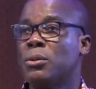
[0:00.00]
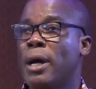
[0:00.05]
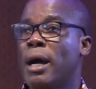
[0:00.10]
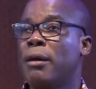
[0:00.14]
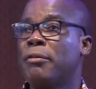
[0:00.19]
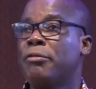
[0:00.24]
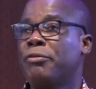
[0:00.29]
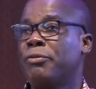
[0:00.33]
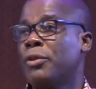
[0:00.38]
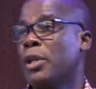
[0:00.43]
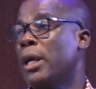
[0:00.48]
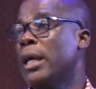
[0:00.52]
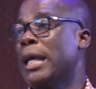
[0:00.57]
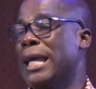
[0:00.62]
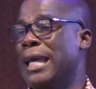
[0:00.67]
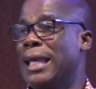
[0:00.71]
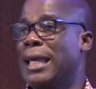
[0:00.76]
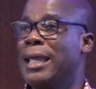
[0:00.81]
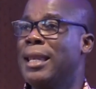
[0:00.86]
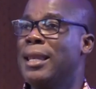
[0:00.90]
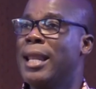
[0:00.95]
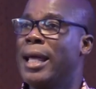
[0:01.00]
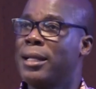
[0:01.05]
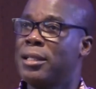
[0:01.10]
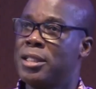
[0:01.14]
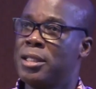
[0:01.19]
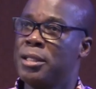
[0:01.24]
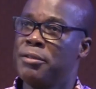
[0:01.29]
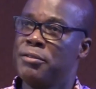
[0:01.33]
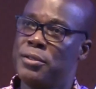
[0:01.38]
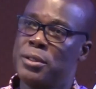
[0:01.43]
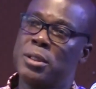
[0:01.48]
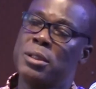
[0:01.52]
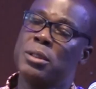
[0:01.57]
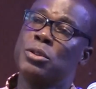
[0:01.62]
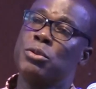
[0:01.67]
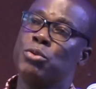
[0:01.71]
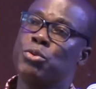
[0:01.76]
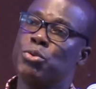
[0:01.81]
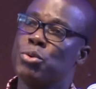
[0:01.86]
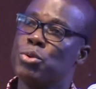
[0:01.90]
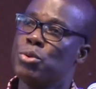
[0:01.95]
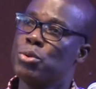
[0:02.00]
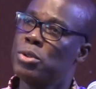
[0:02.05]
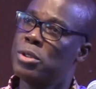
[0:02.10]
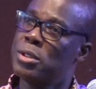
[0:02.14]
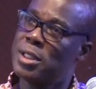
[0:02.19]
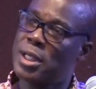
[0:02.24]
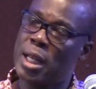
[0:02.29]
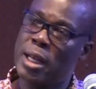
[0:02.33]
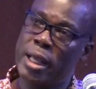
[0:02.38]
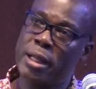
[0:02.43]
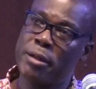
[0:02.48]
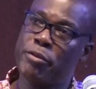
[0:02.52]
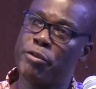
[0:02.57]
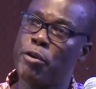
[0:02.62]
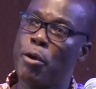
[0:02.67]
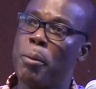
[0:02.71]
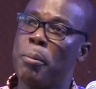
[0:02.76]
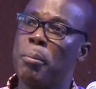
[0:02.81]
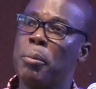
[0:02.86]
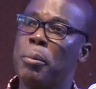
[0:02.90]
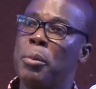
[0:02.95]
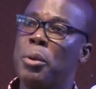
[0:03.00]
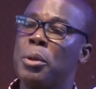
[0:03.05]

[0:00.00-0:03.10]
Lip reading: you have electives to select from.